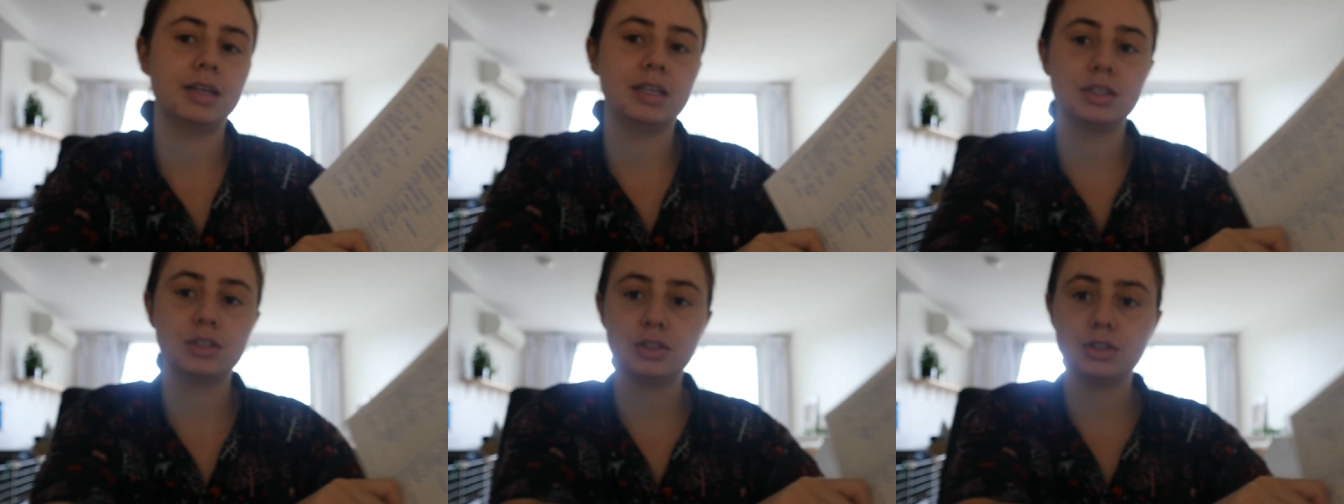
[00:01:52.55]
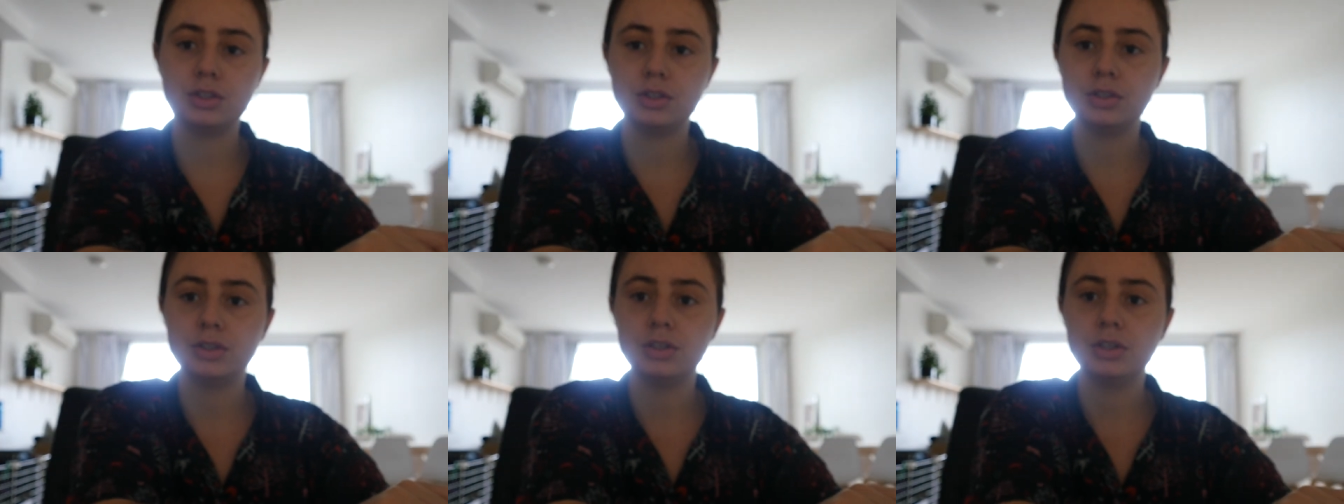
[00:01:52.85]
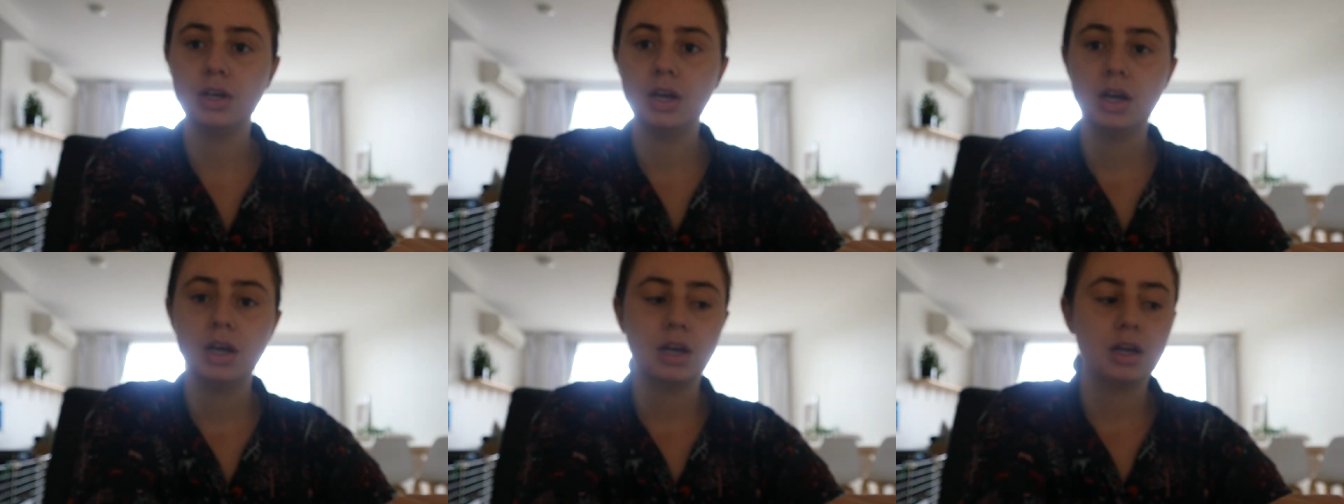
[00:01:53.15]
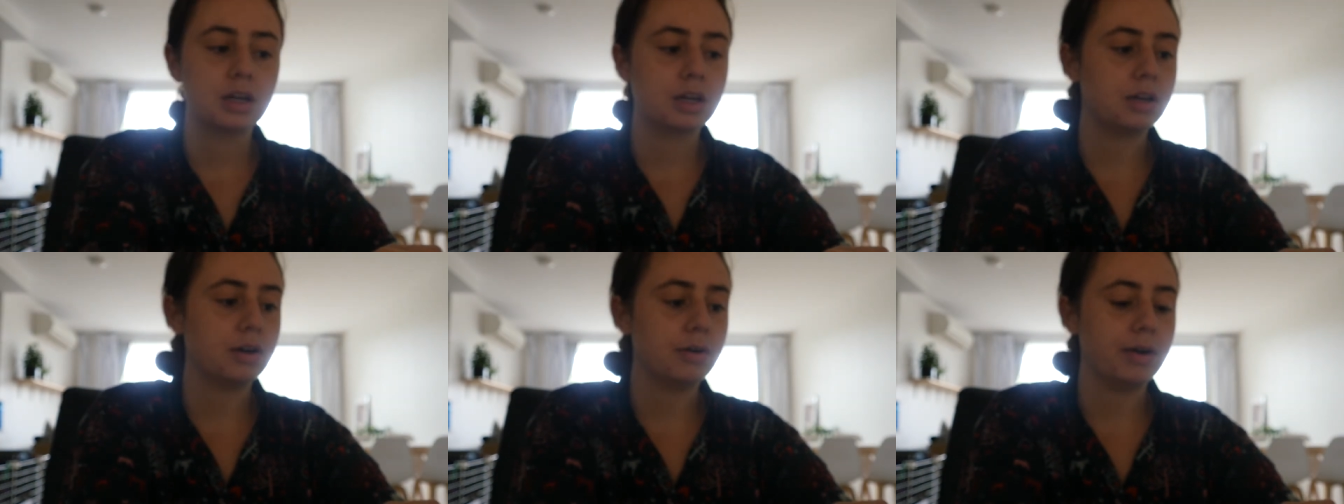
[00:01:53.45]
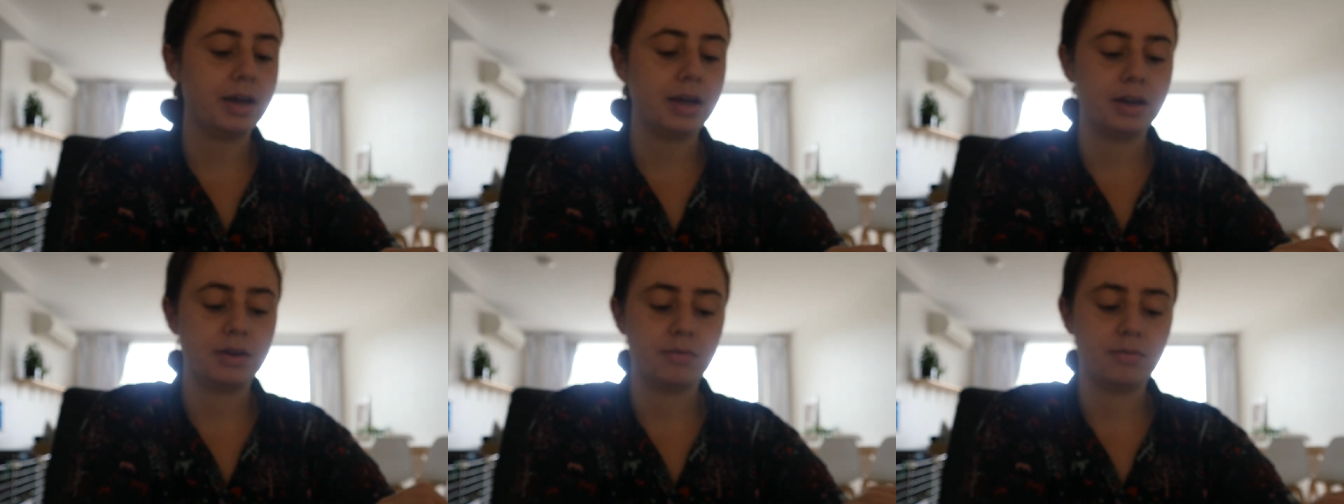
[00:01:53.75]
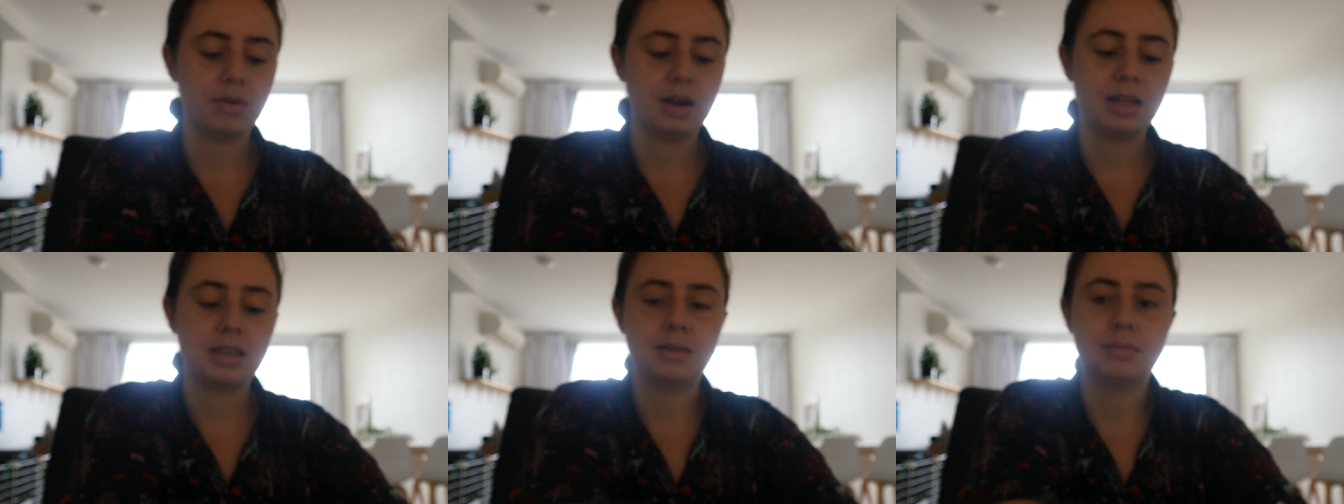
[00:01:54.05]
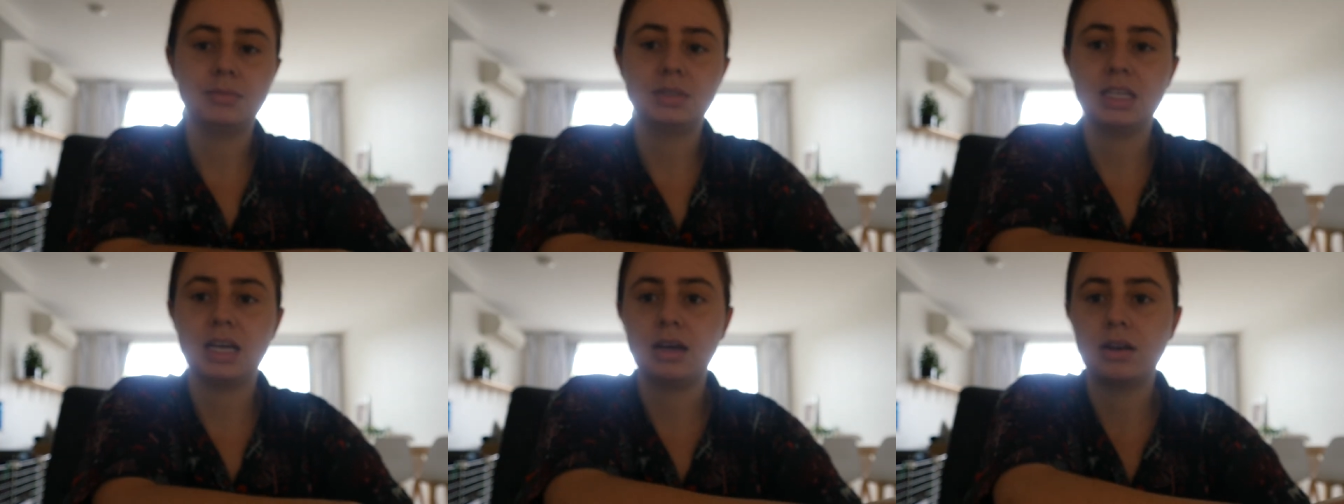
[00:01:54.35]
going to go ahead and write
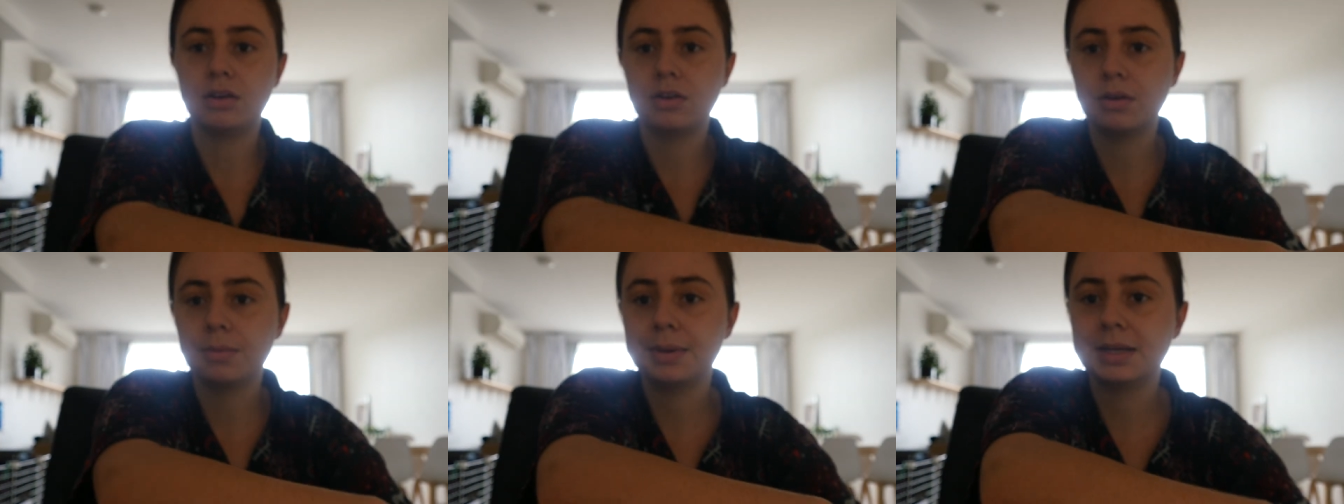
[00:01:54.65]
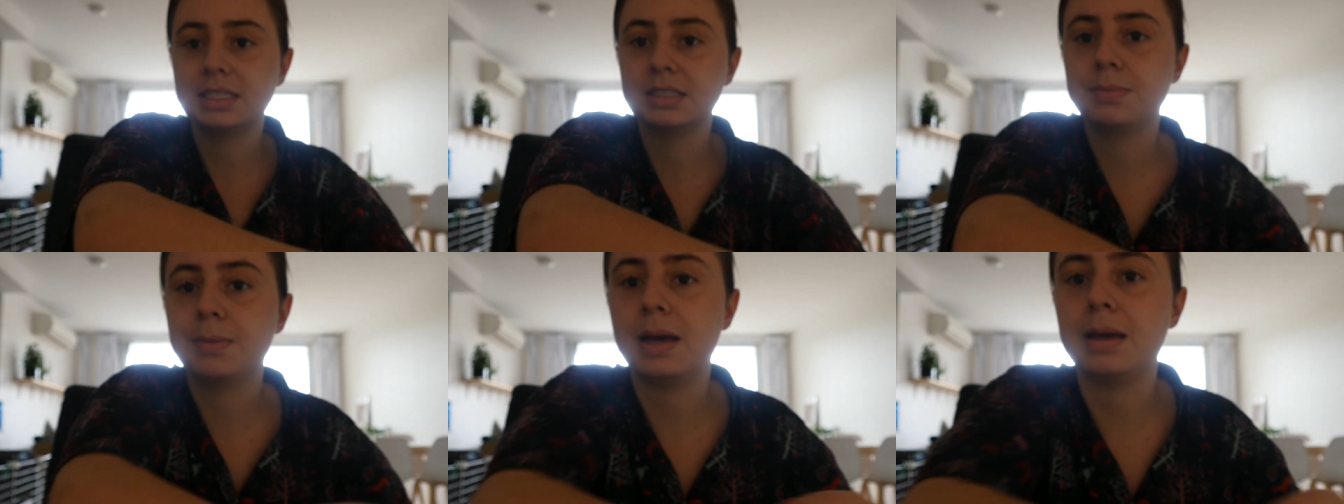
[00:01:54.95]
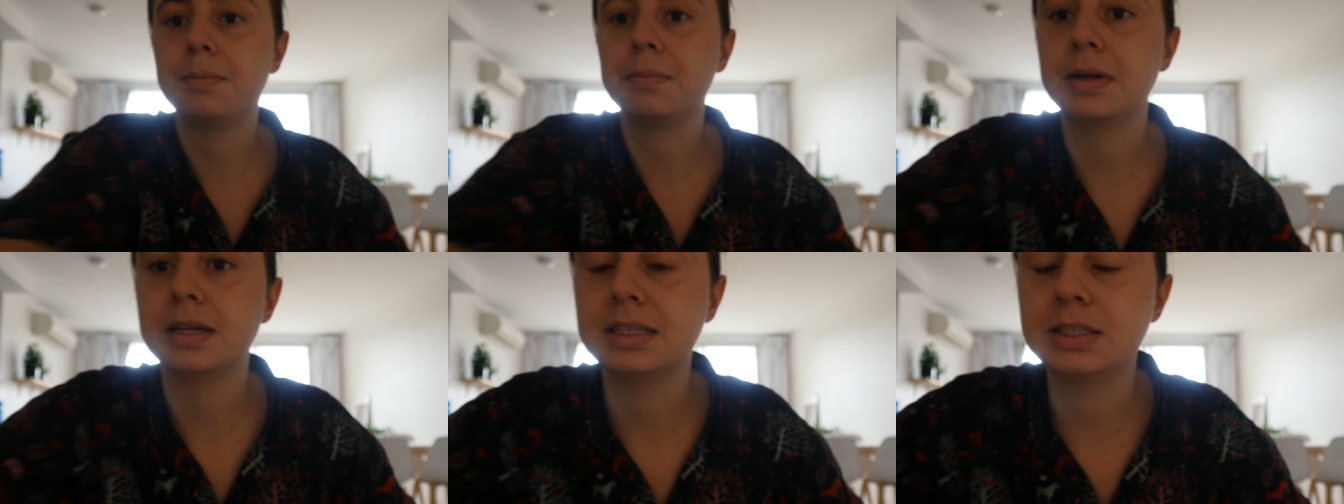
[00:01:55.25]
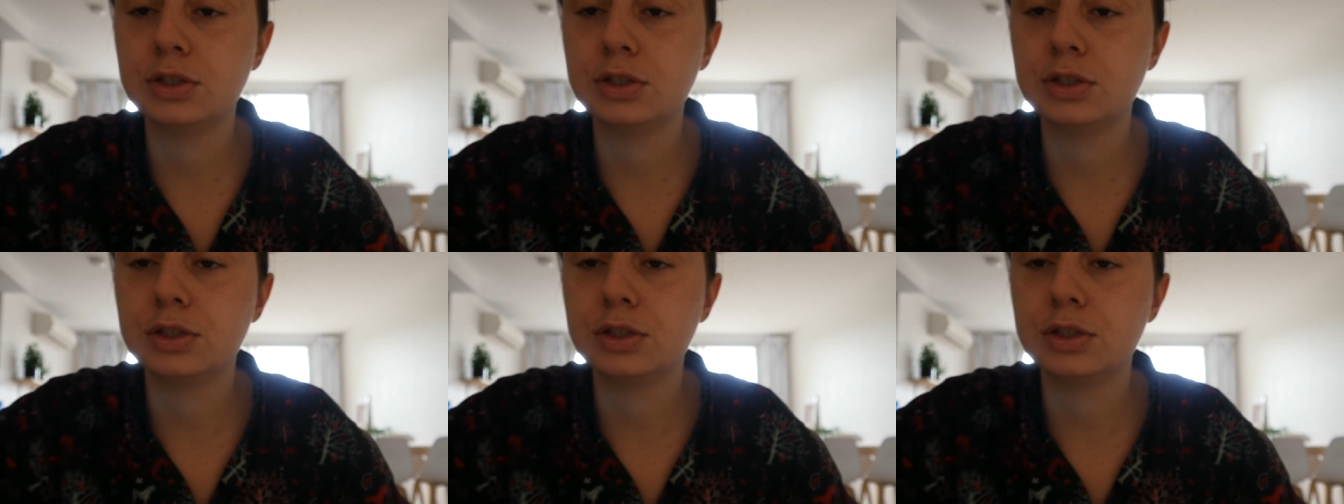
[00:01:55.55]
them down on a piece of paper